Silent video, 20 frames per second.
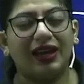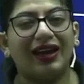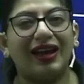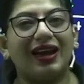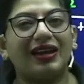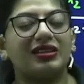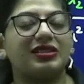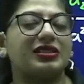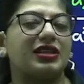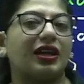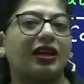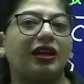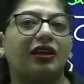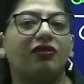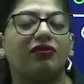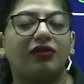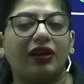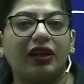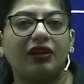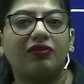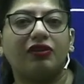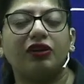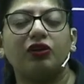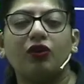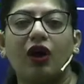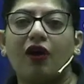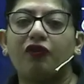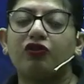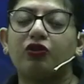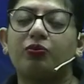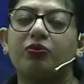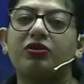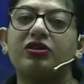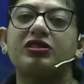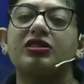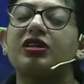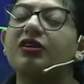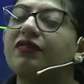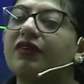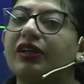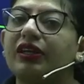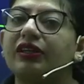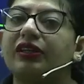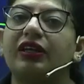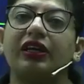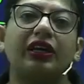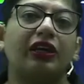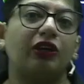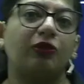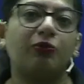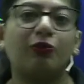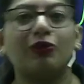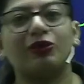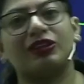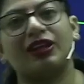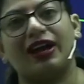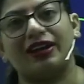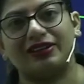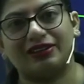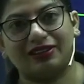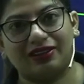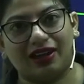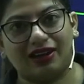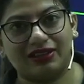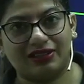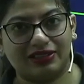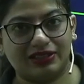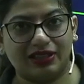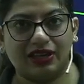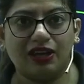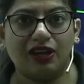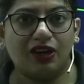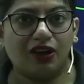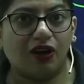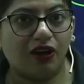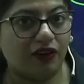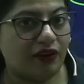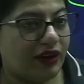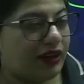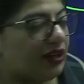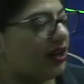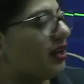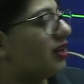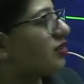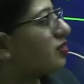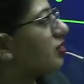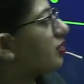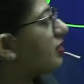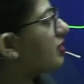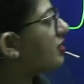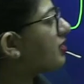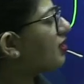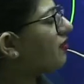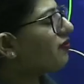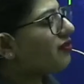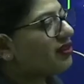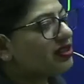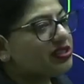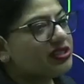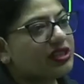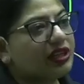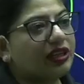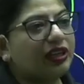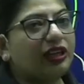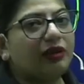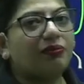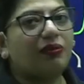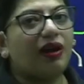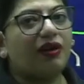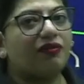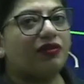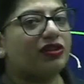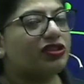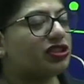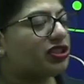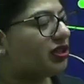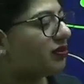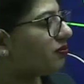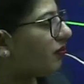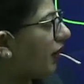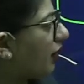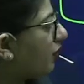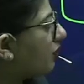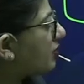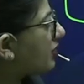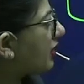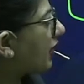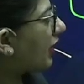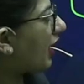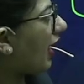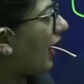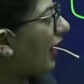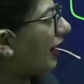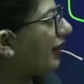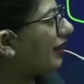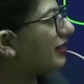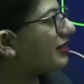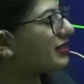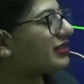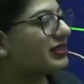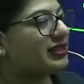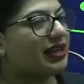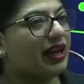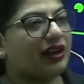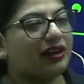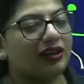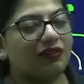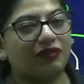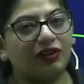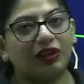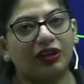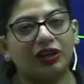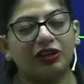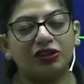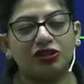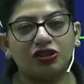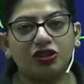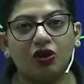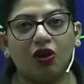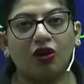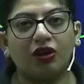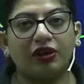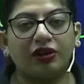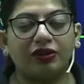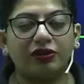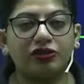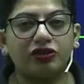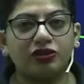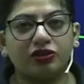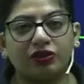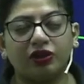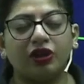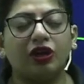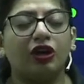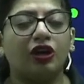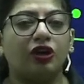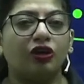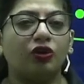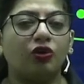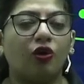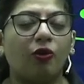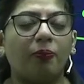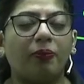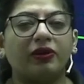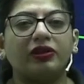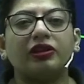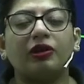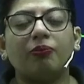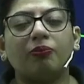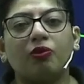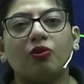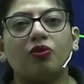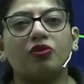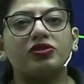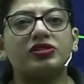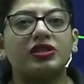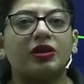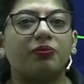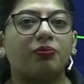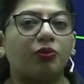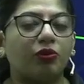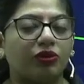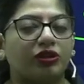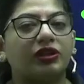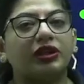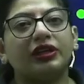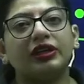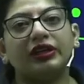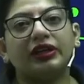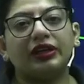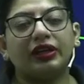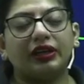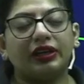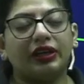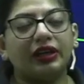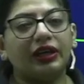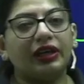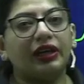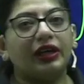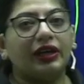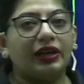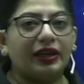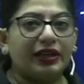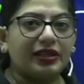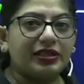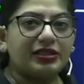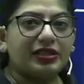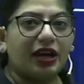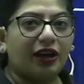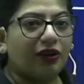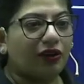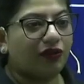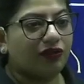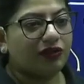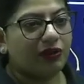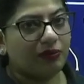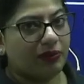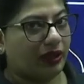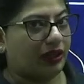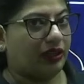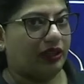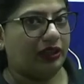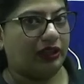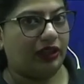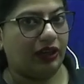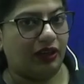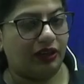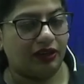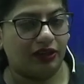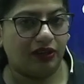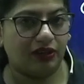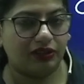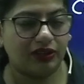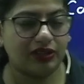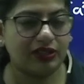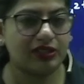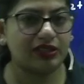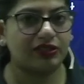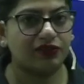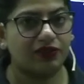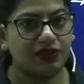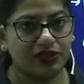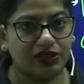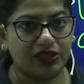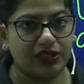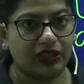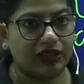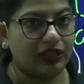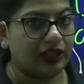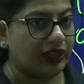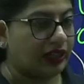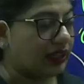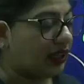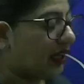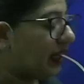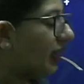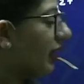And second, whenever you have to preserve anything, you put that in ice. Alright, so this is the first technique by which, by using ions and giving heat shock condition, you open the pores and put the DNA inside of the bacteria. This is first technique.